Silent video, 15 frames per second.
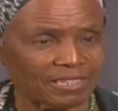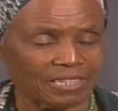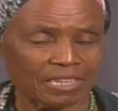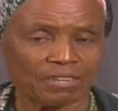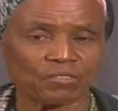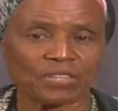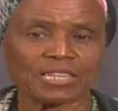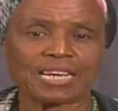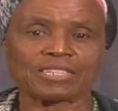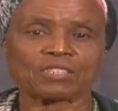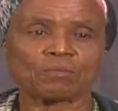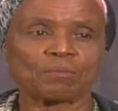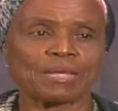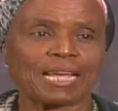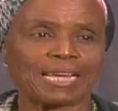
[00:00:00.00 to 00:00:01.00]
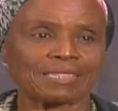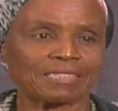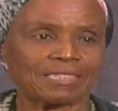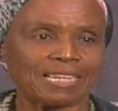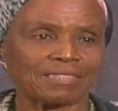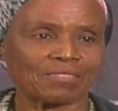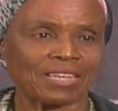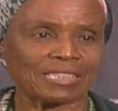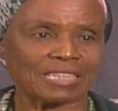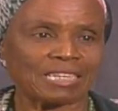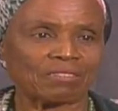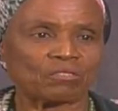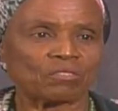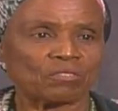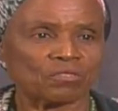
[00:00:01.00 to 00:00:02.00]
If it cannot be handled at that
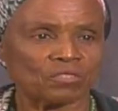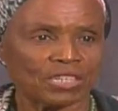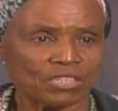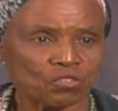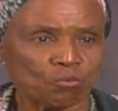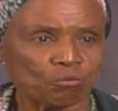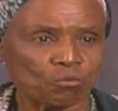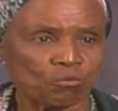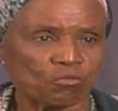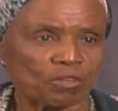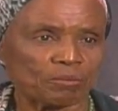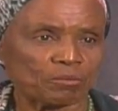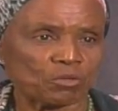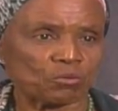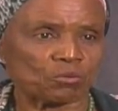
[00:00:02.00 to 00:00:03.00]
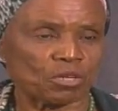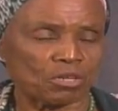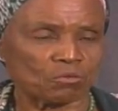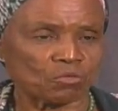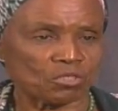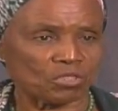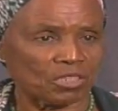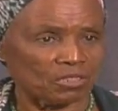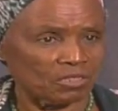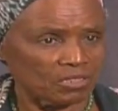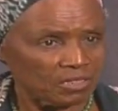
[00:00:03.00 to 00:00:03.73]
level, then you move up to counselor,